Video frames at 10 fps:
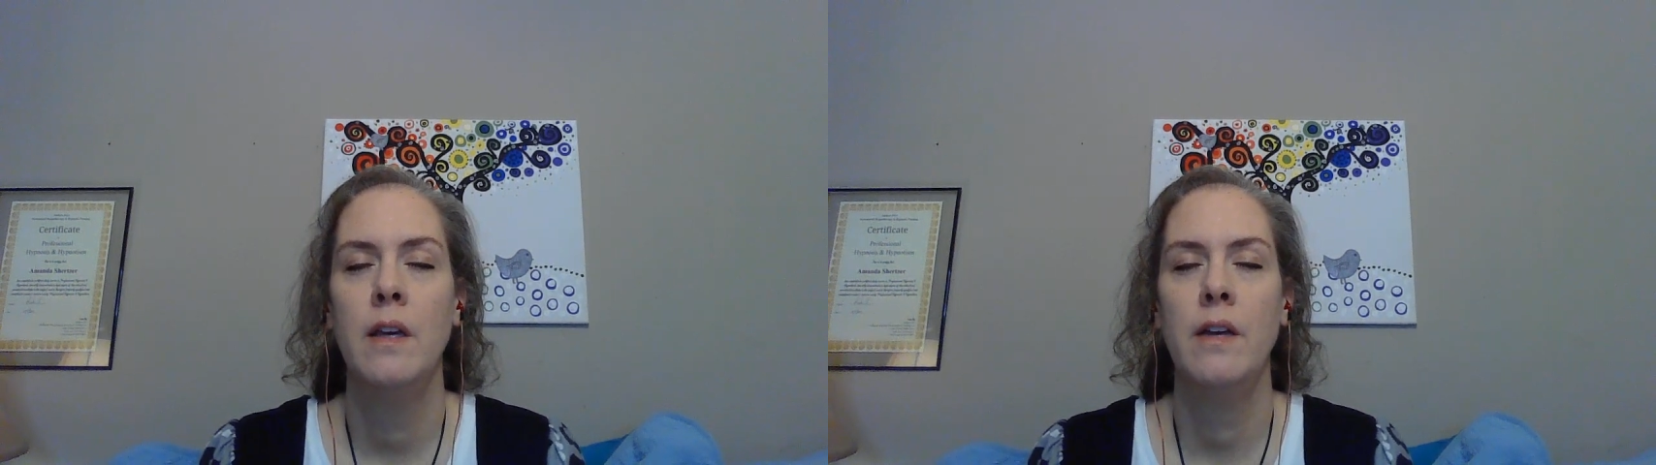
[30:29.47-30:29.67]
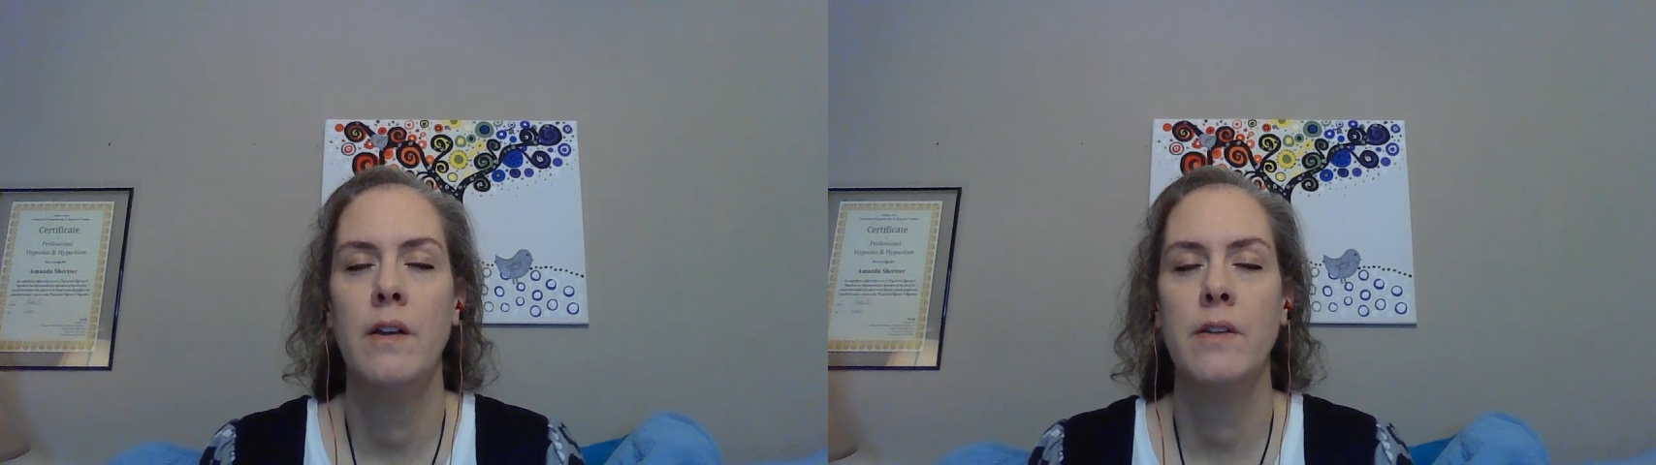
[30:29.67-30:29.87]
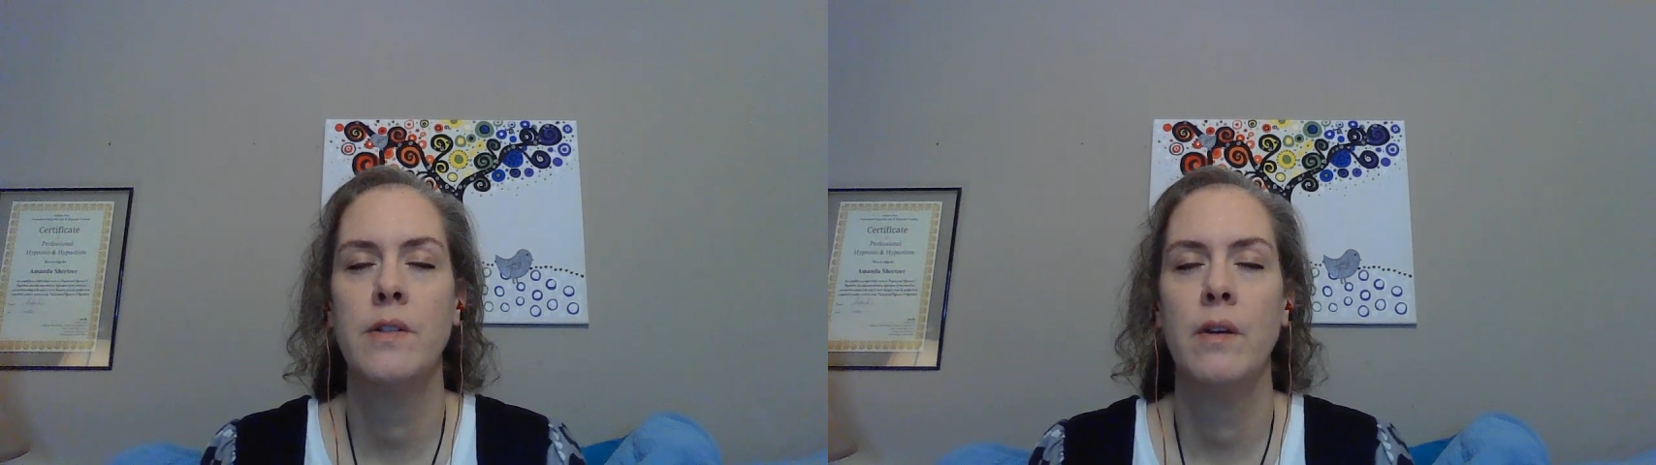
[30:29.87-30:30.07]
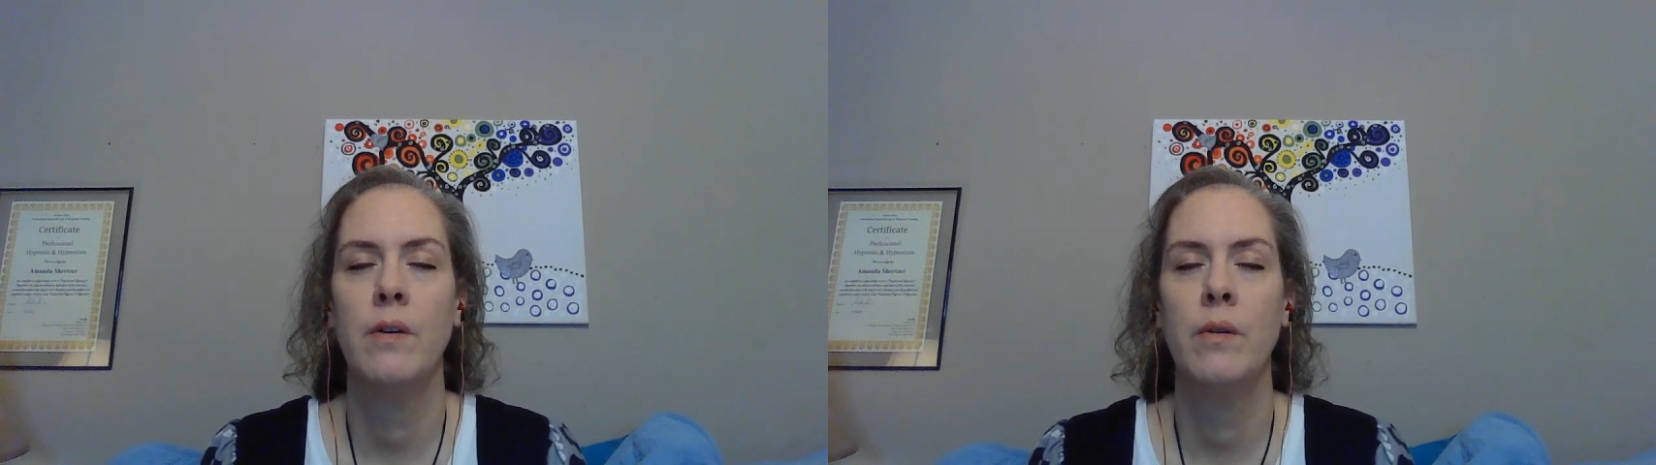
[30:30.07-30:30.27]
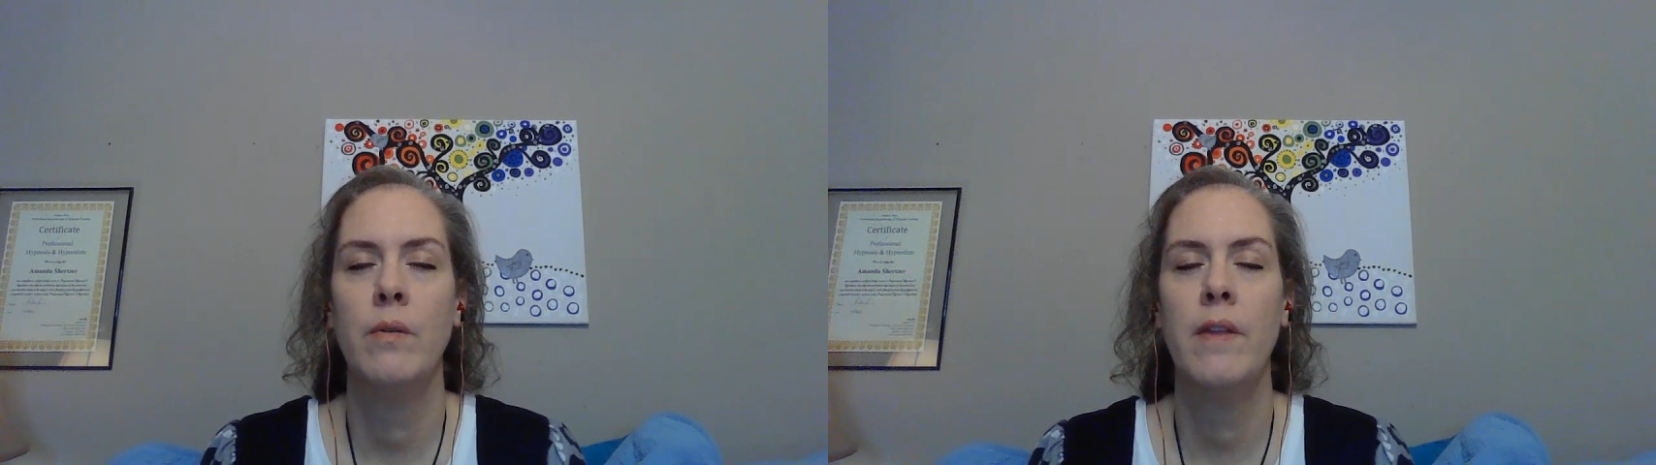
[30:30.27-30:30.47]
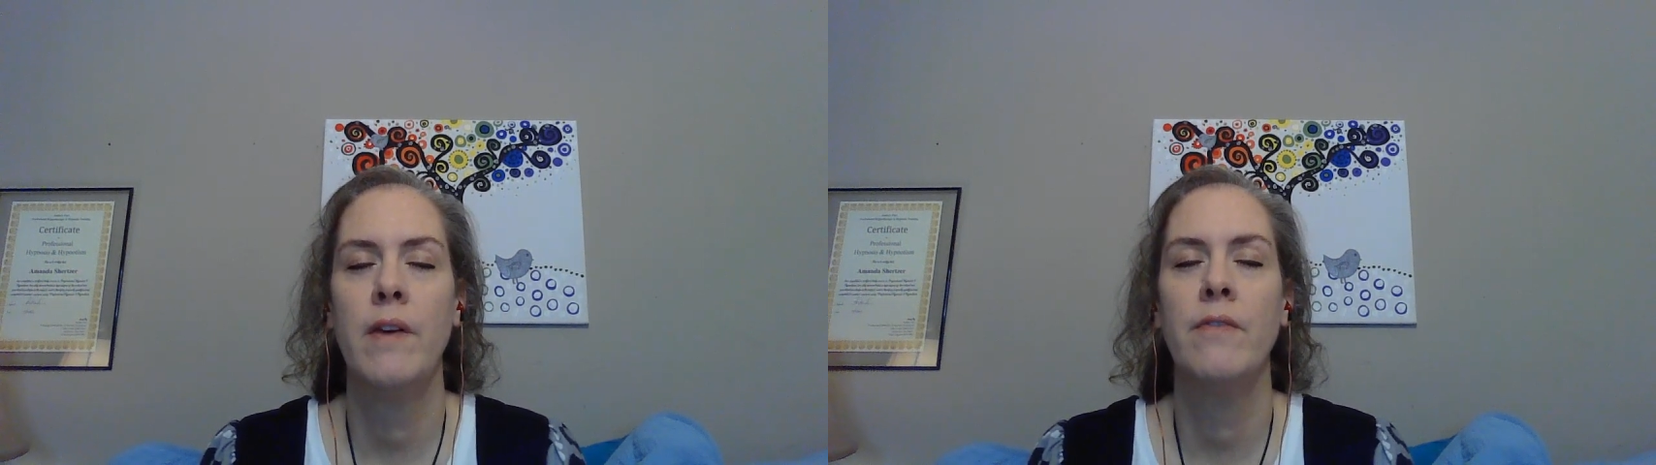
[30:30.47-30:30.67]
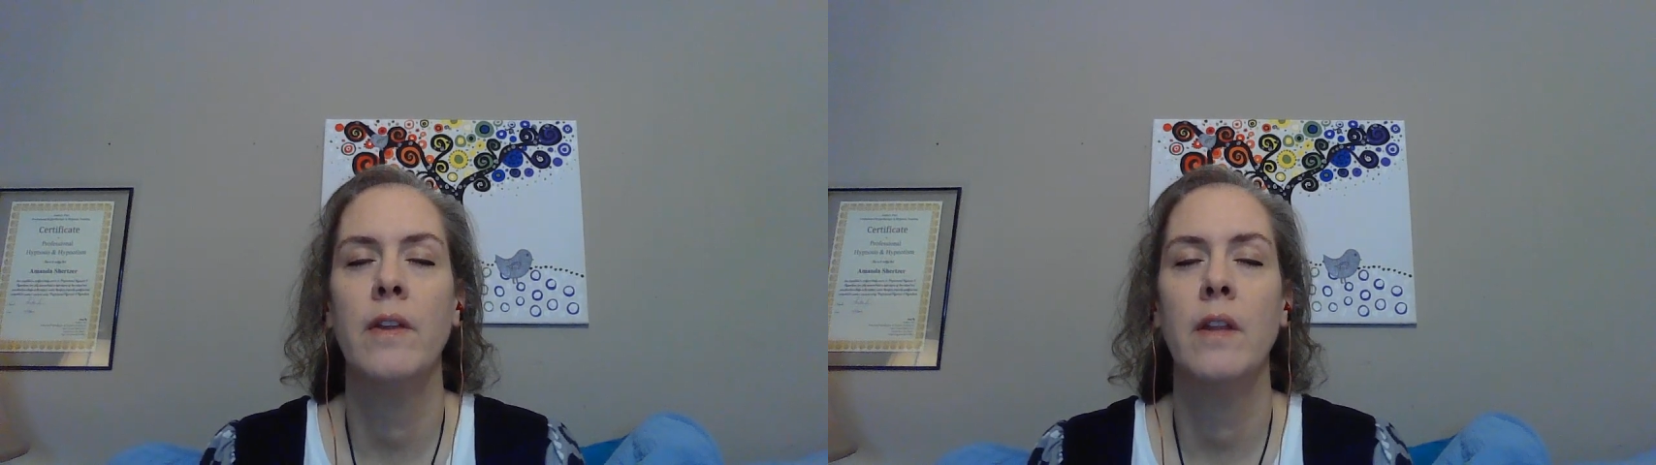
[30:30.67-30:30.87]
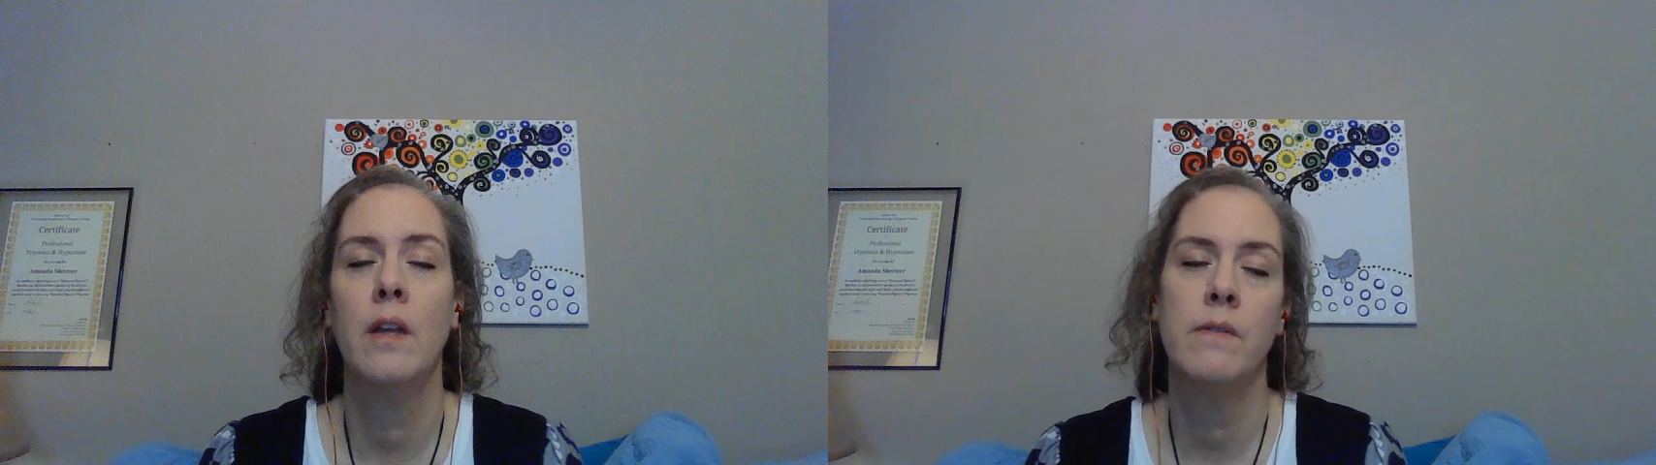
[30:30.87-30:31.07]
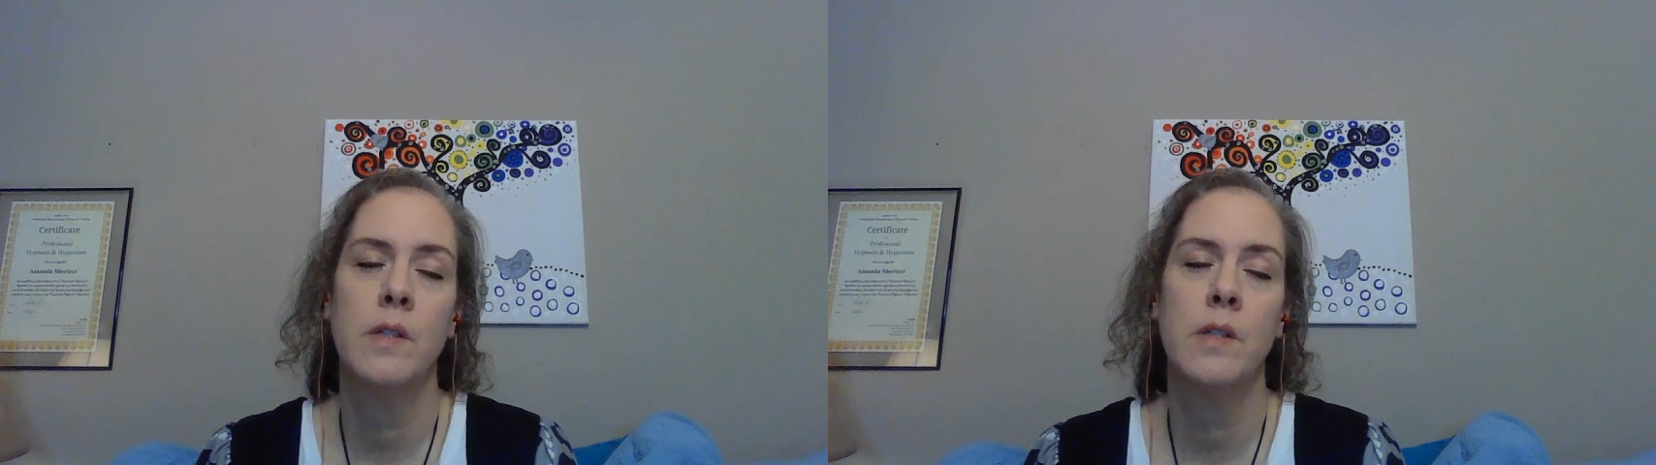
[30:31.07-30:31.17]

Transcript: and also that feeling of